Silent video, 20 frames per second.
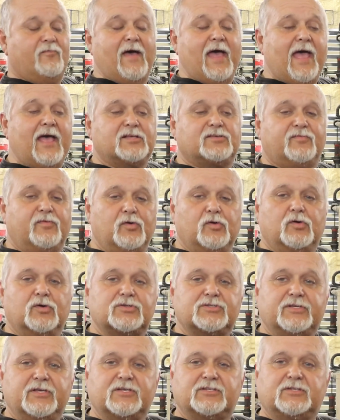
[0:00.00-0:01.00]
fast fuel
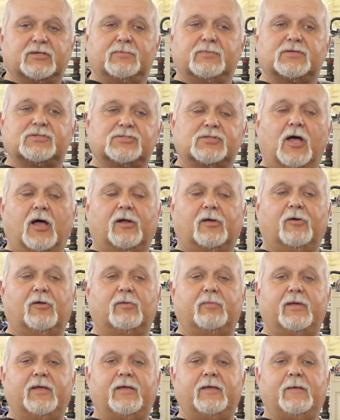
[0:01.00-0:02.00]
system is not going to
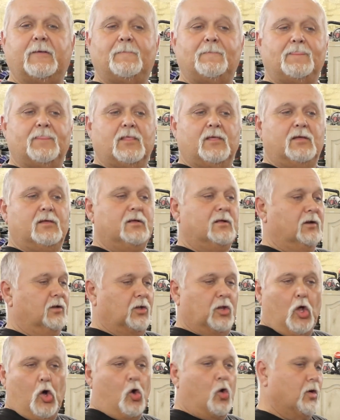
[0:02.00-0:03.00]
be
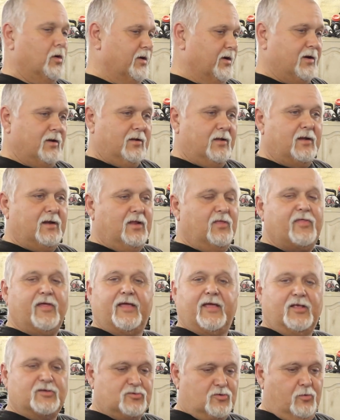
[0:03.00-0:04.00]
lowering
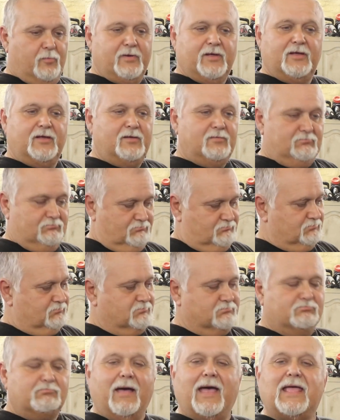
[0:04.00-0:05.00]
anything. It's going to be
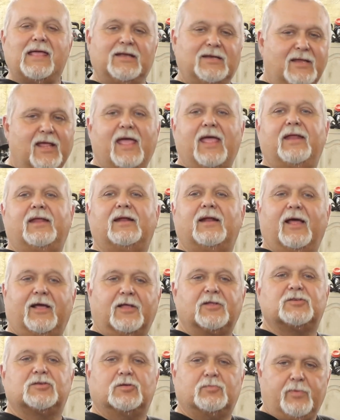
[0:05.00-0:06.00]
maintaining like
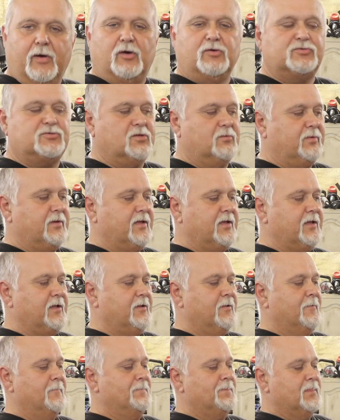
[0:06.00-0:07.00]
it's supposed to
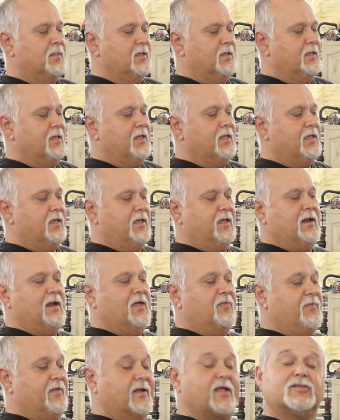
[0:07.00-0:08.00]
be, and I
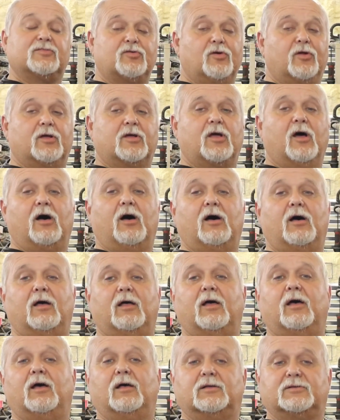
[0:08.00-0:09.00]
think that's going
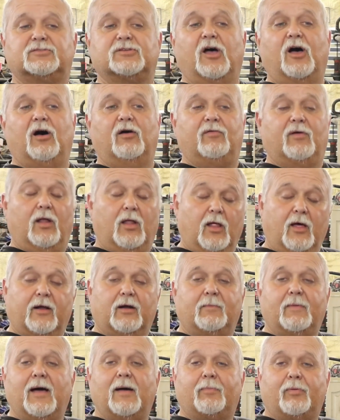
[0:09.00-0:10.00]
to solve a lot
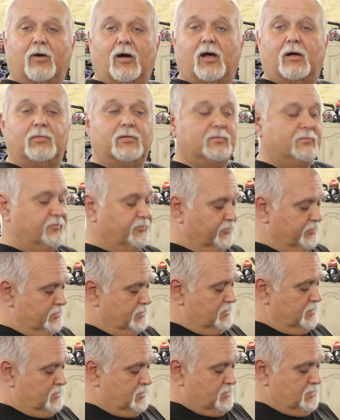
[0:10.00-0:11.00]
of my problems.
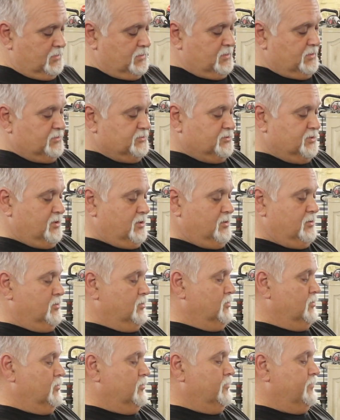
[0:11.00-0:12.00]

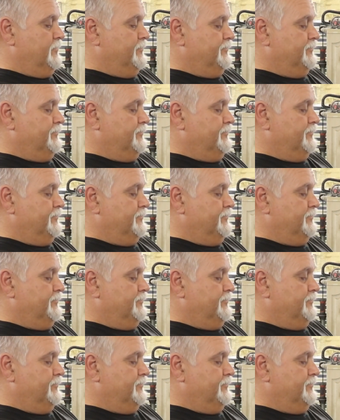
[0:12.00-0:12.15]
So